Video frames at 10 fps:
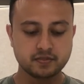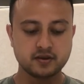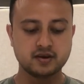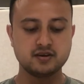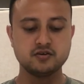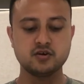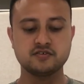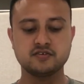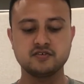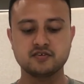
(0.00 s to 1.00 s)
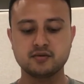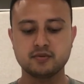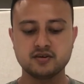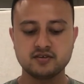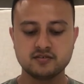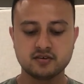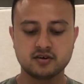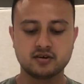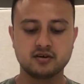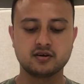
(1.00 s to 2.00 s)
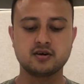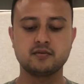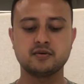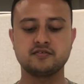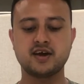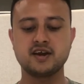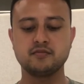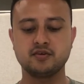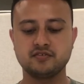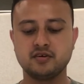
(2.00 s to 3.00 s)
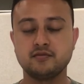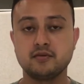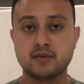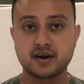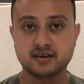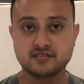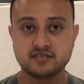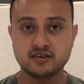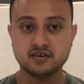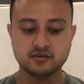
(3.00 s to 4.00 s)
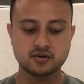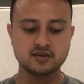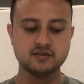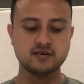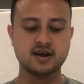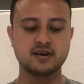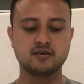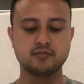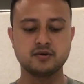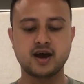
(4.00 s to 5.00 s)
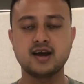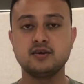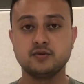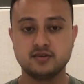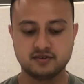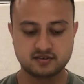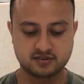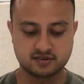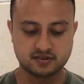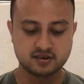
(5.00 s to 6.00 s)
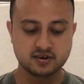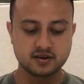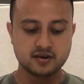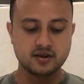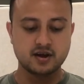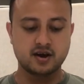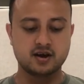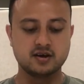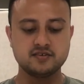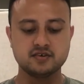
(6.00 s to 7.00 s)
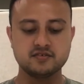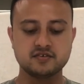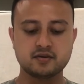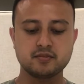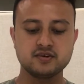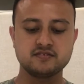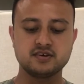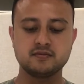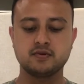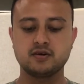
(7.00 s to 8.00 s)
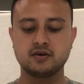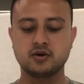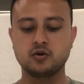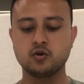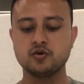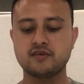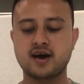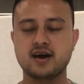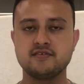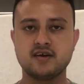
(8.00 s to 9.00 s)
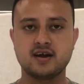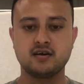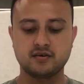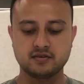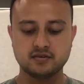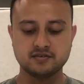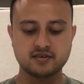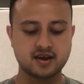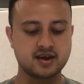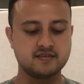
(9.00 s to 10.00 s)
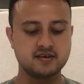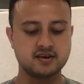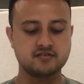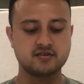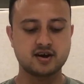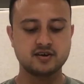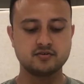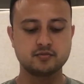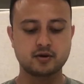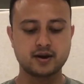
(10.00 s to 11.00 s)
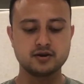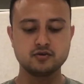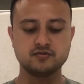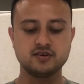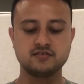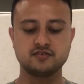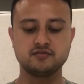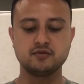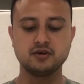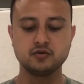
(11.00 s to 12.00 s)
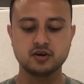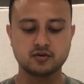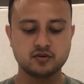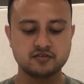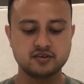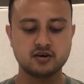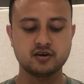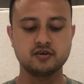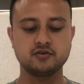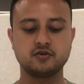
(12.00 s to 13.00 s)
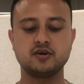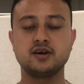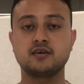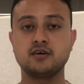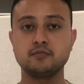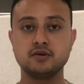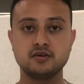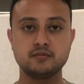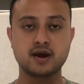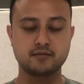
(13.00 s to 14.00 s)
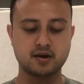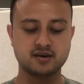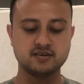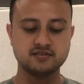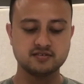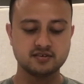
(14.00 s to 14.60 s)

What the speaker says: In USA, these companies covers 90% of the market share together and compete highly with each other. Each of these companies keep a close eyes on others, and they try to provide new features, bring new technology in order to create competitive advantage.